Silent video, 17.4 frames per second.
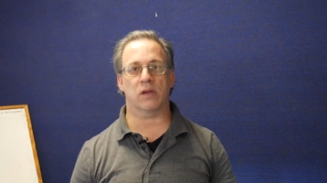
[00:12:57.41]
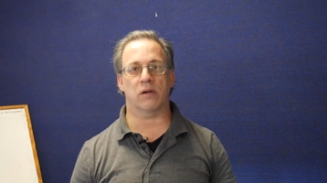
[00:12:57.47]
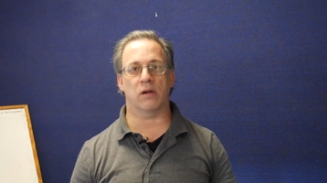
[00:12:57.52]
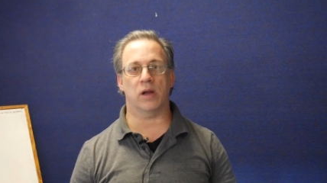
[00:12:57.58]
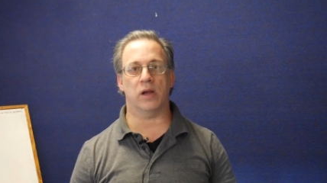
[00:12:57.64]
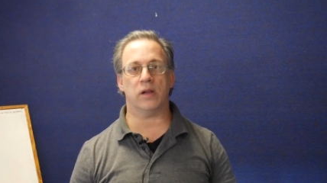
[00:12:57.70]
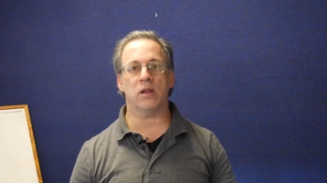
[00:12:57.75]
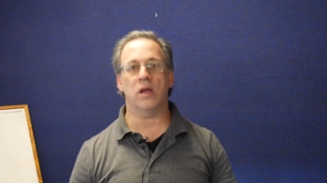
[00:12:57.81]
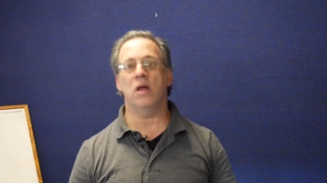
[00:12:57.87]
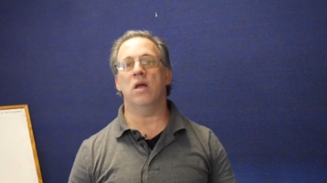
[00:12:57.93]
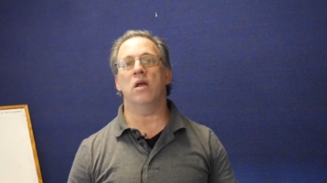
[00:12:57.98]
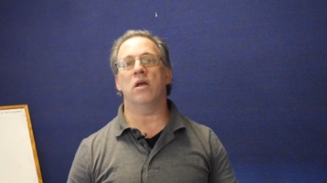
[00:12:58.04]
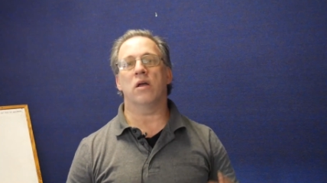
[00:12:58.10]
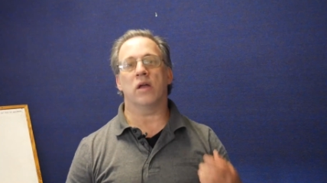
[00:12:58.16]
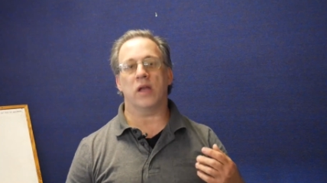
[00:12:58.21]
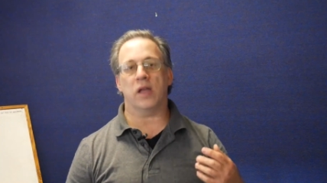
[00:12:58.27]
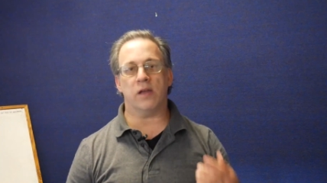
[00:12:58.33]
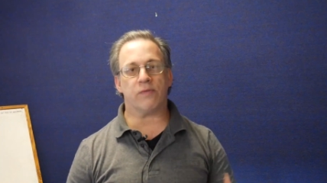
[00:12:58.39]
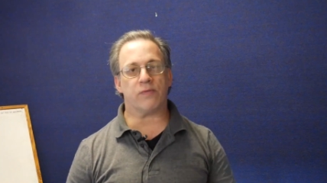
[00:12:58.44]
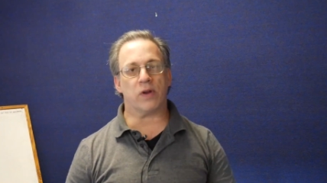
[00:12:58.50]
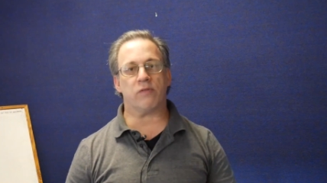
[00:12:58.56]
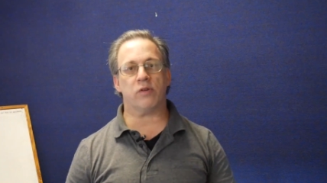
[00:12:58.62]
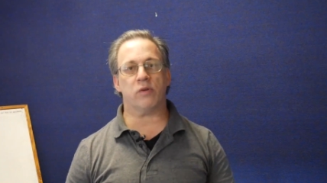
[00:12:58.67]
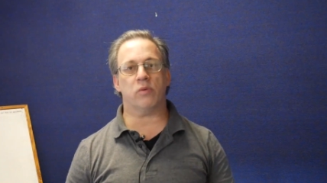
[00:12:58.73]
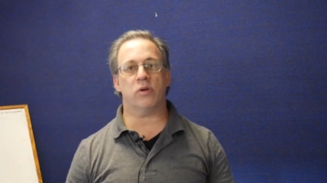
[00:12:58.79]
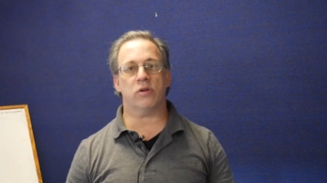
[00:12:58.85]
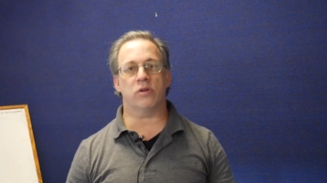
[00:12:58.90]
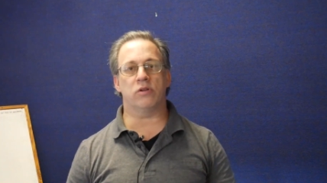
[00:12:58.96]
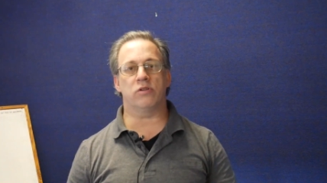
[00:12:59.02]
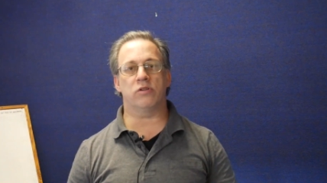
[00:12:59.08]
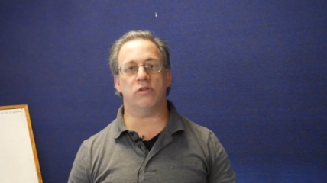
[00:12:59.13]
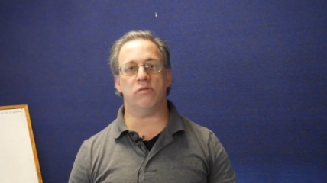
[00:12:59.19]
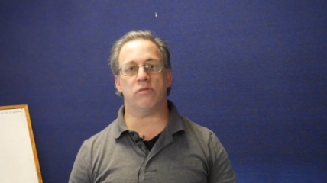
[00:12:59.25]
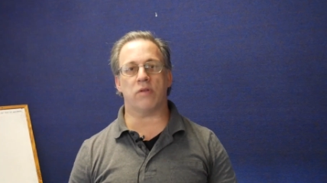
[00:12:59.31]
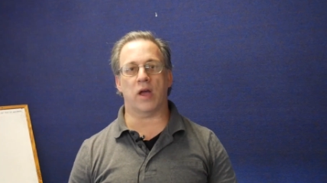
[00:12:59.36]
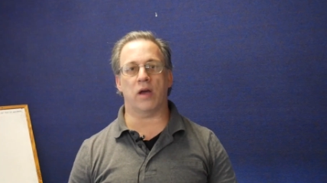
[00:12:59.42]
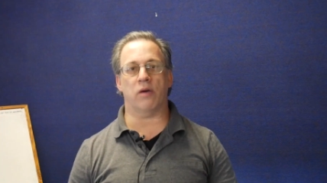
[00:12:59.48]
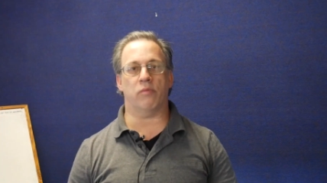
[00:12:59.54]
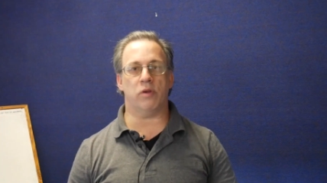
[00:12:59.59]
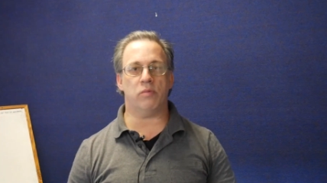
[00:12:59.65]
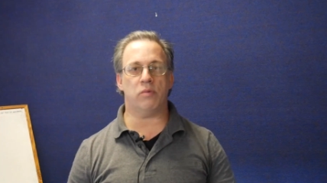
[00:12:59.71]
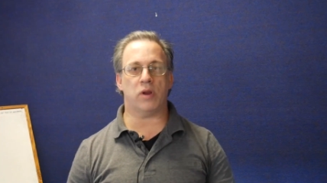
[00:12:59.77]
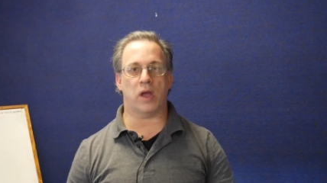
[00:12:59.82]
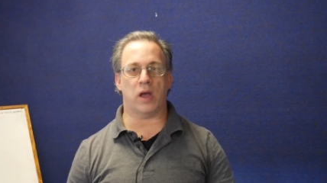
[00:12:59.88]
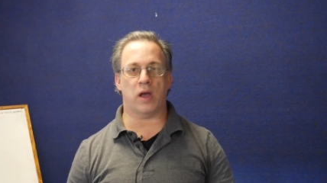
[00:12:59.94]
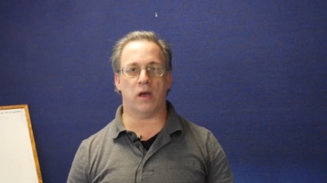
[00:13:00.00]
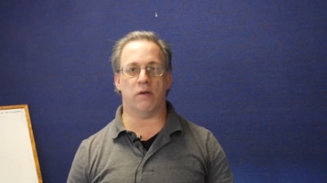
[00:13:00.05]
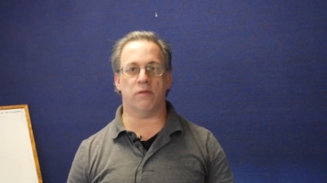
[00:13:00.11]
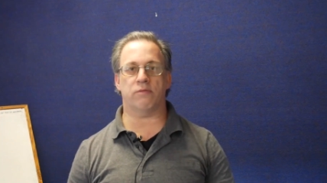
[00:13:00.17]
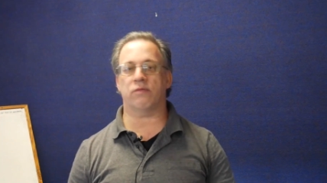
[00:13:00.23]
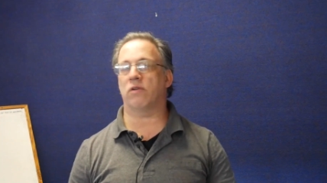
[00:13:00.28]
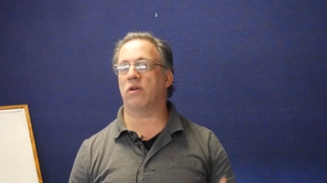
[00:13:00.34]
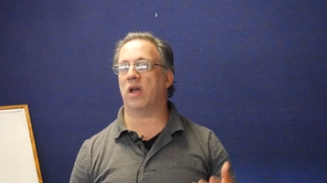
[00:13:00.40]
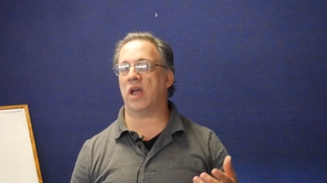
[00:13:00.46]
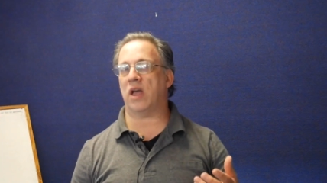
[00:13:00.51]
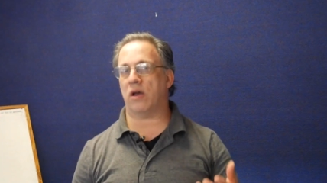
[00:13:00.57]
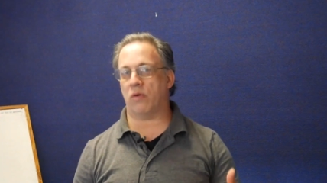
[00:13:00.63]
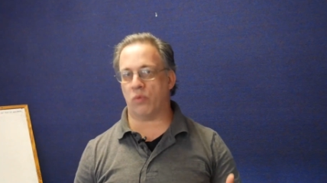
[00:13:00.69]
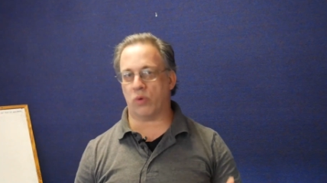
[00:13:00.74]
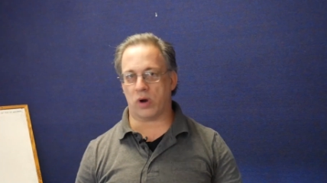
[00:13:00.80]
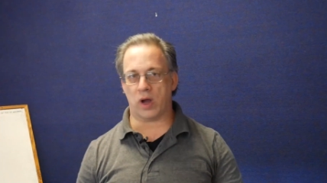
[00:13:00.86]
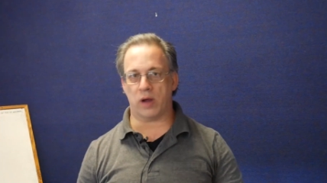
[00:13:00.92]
Right? If everyone could do that, we would have what